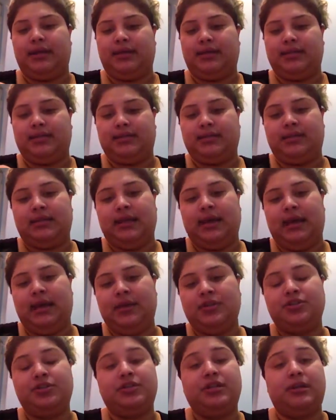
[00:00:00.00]
So yeah,
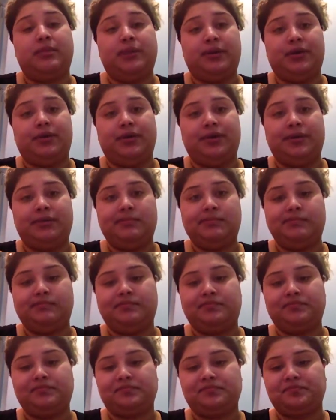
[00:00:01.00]
guys, how's your day
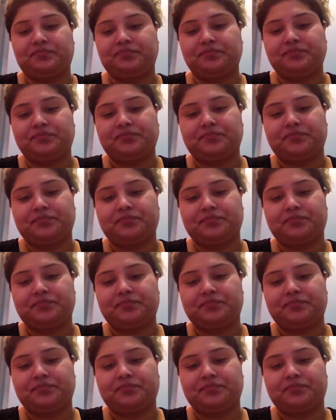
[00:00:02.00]
been going?